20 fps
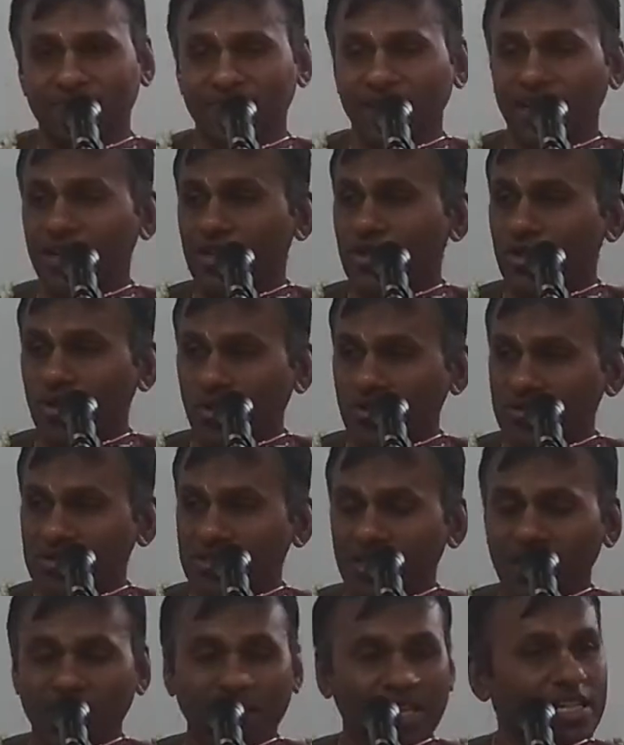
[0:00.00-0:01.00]
cut jokes.
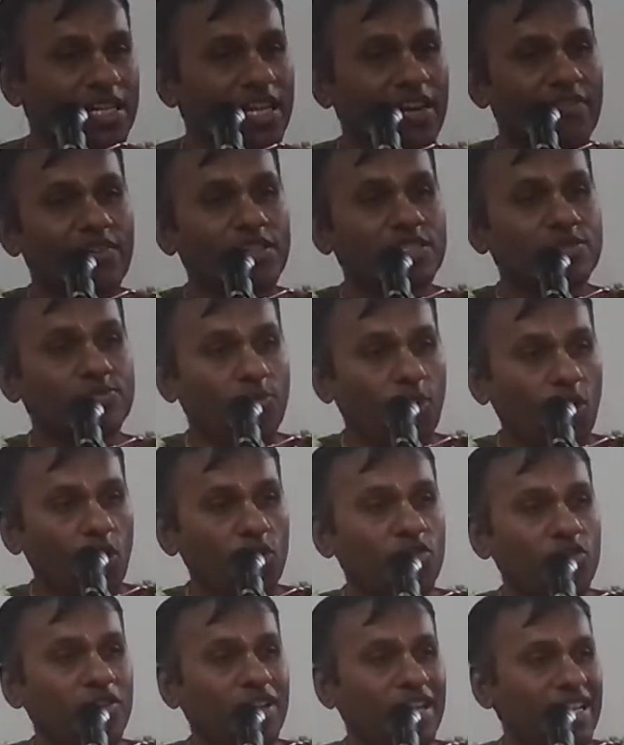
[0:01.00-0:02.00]
Never
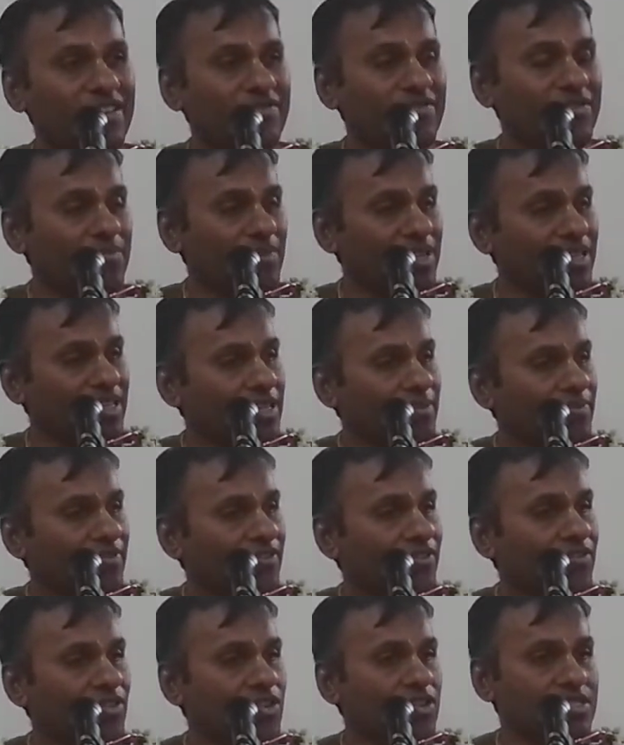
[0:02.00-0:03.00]
spoke to any woman in a
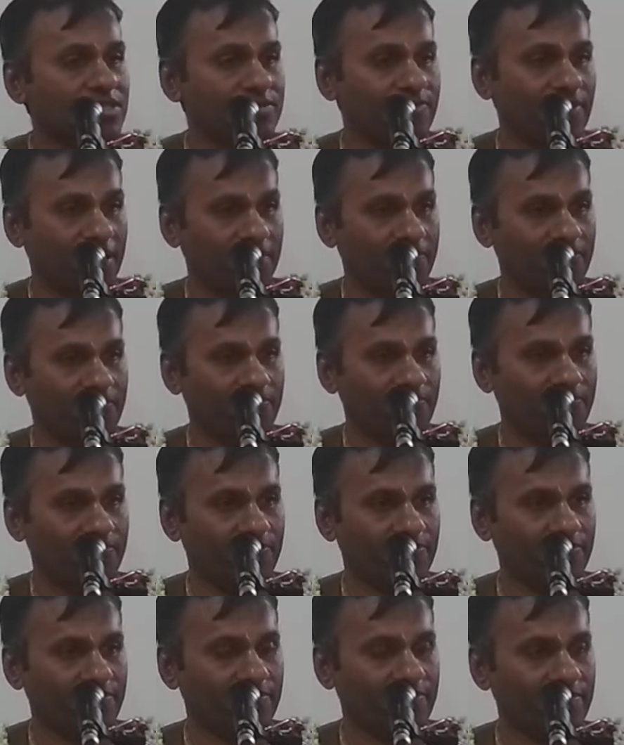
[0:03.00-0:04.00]
frivolous way,
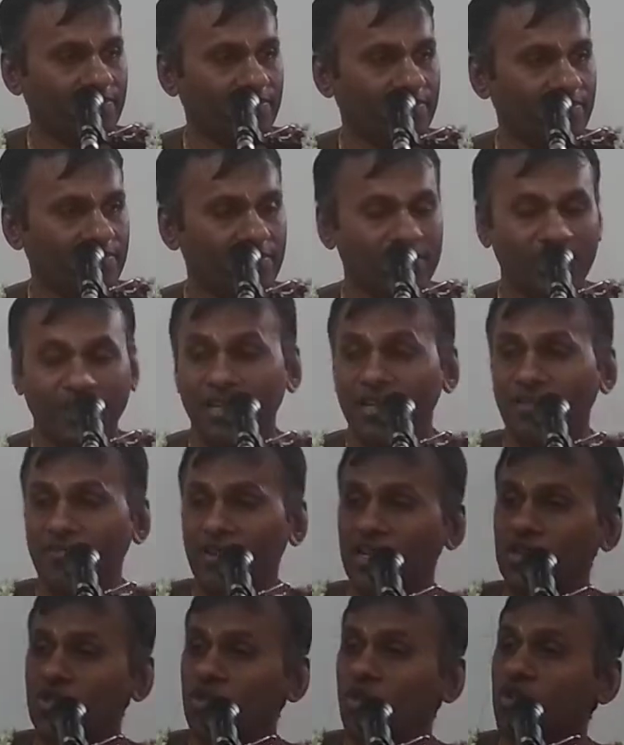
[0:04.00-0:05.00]
in a
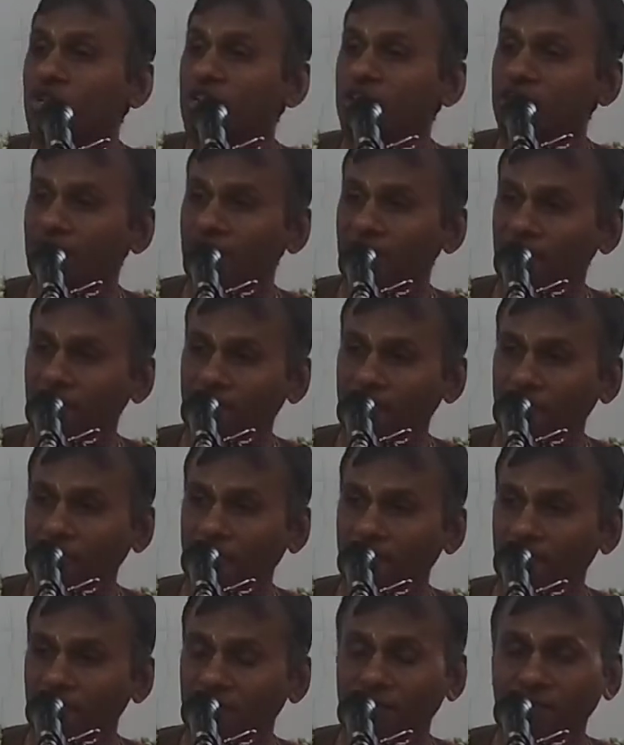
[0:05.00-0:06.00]
very joking way.
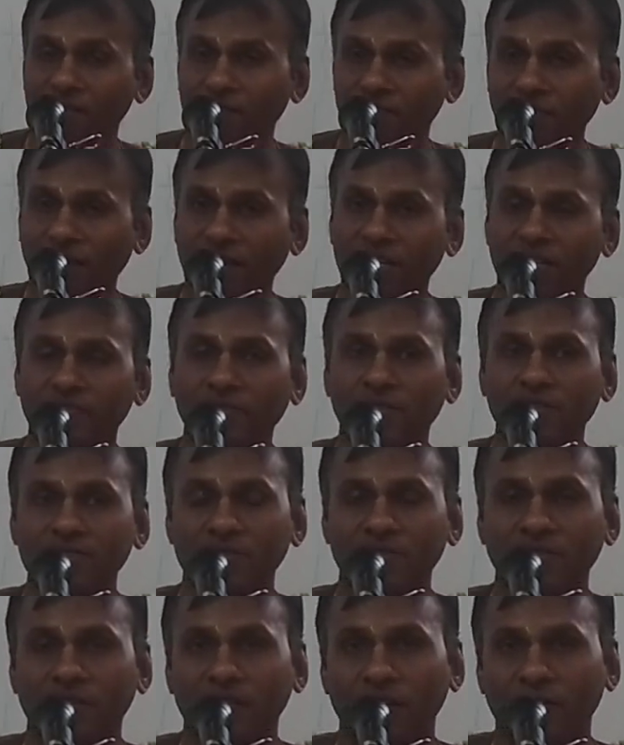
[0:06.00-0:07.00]
In fact,
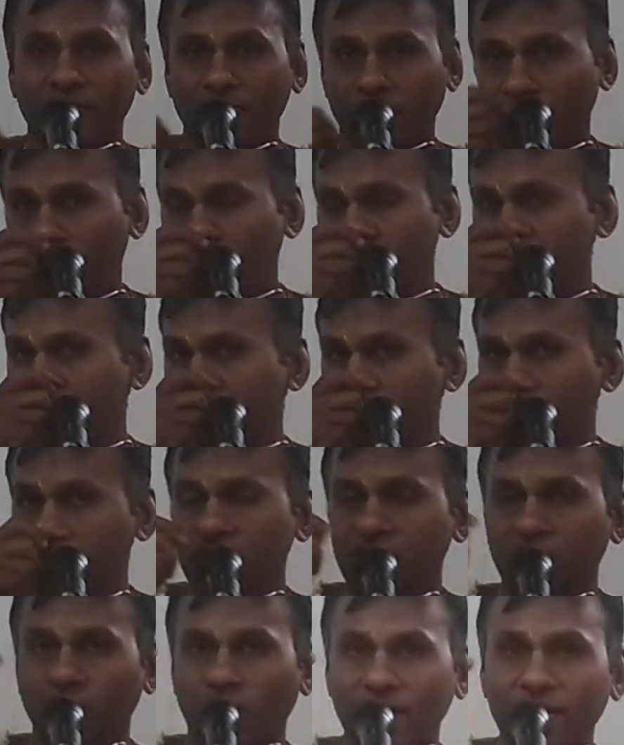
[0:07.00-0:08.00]
Prabhupada says,
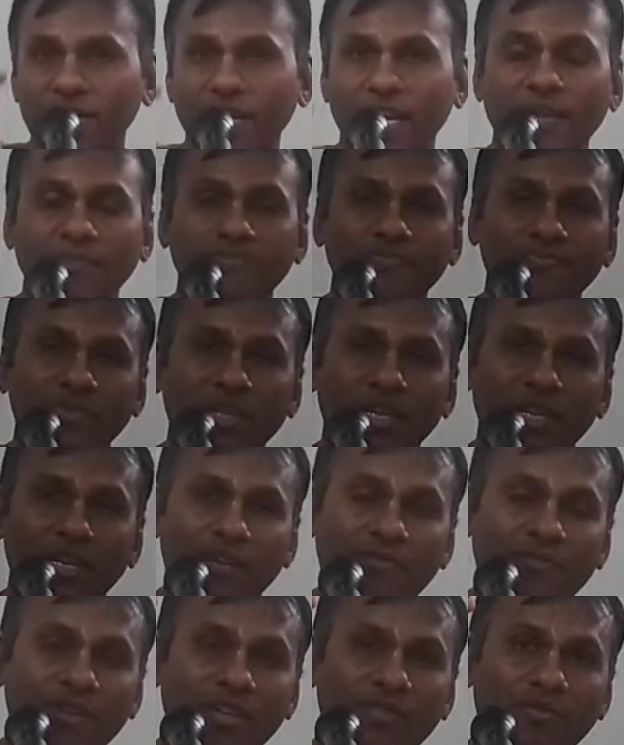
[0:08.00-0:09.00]
one time
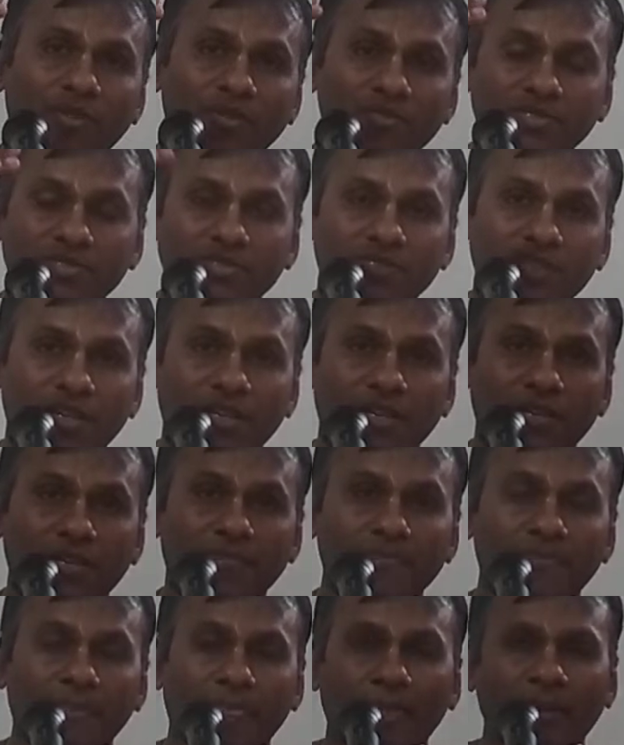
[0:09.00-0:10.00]
when he was
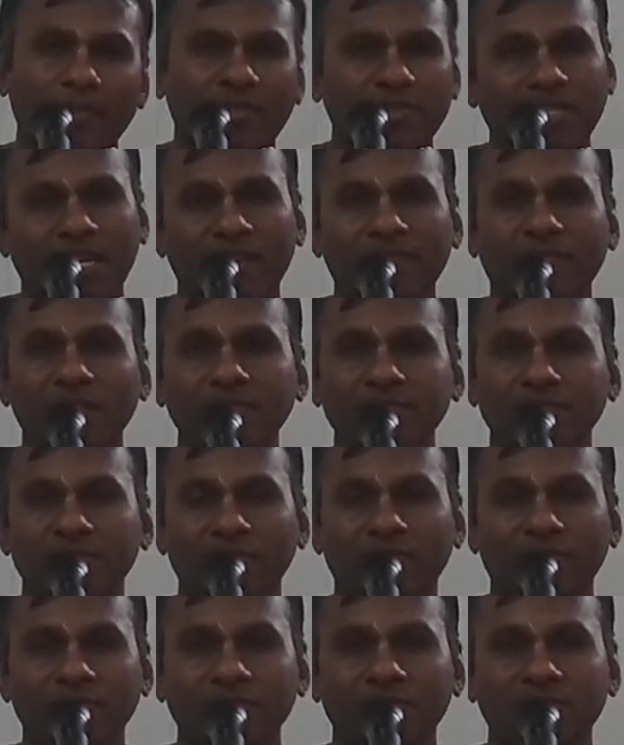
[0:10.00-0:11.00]
advanced,
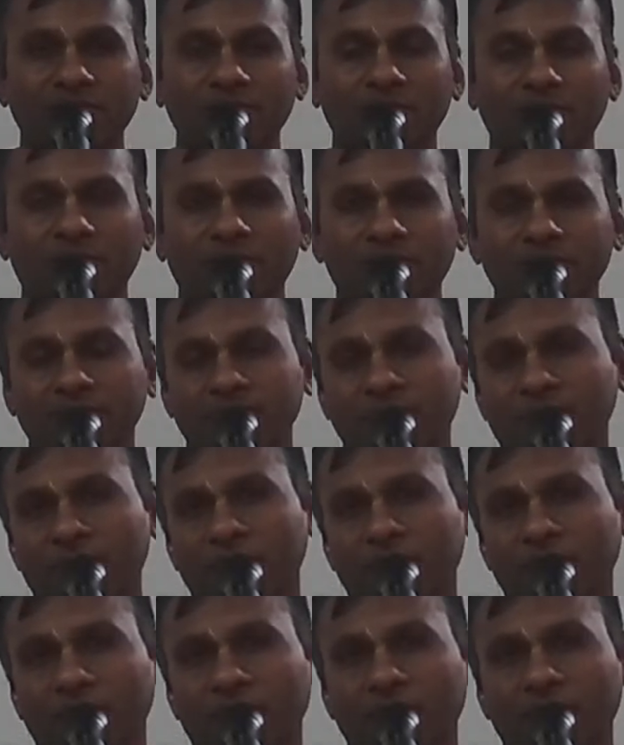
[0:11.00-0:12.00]
he was
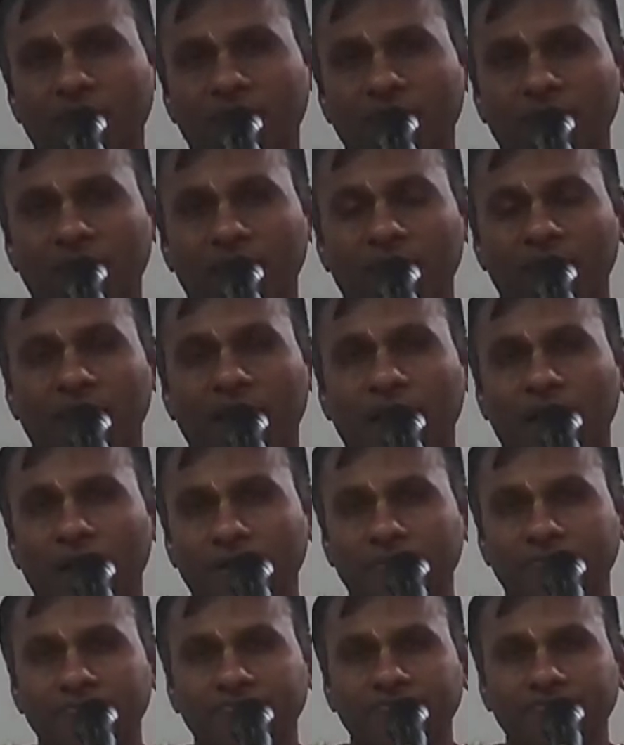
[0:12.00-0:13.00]
maybe
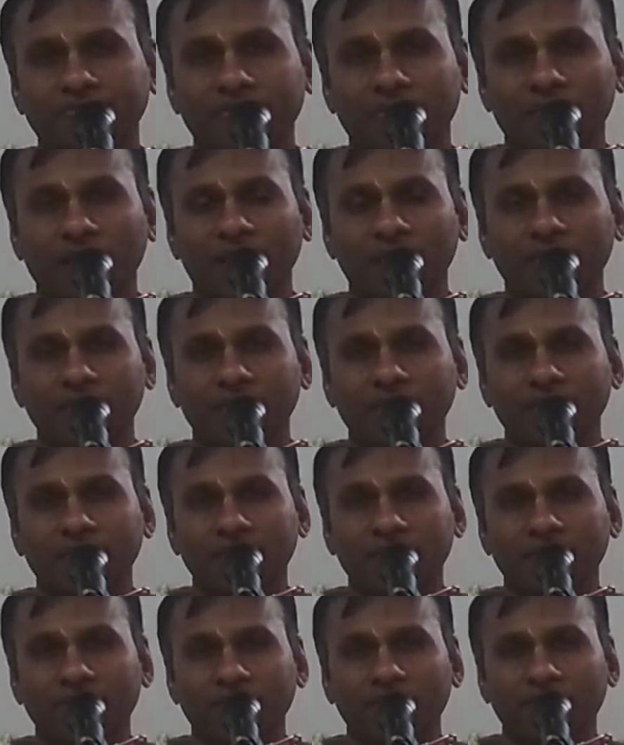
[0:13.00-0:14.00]
in
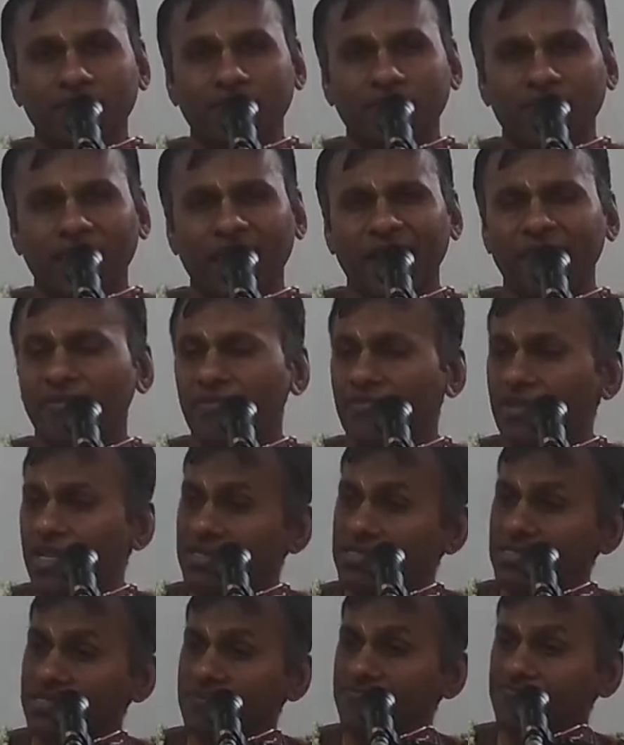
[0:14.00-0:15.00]
his late
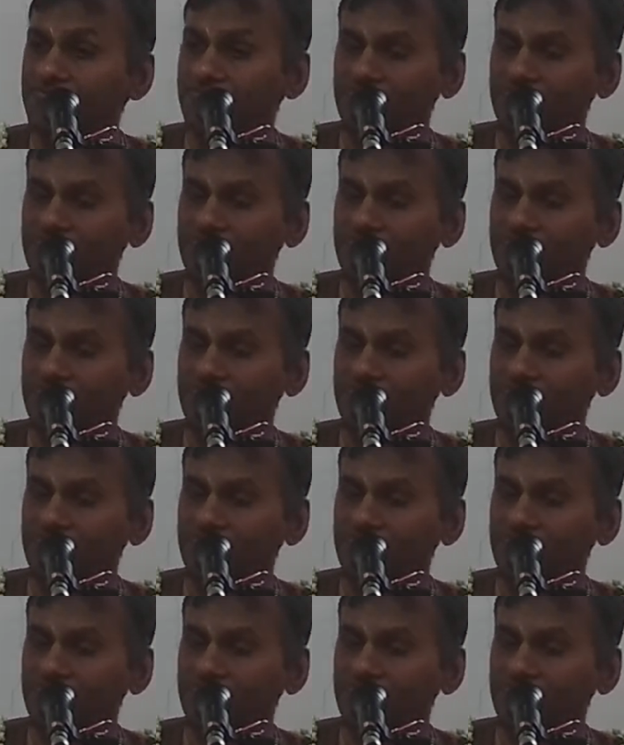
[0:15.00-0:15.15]
50s.